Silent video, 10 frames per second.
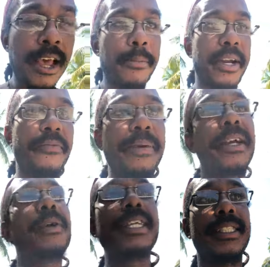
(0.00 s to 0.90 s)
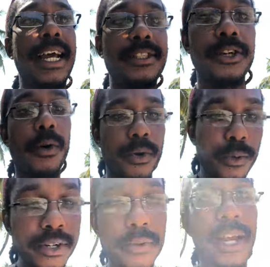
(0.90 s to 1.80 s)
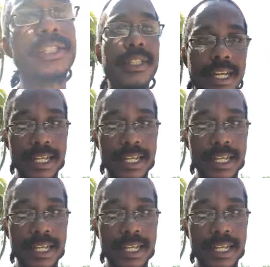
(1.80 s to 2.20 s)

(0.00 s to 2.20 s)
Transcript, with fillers: but if Bitcoin decides to go in one direction,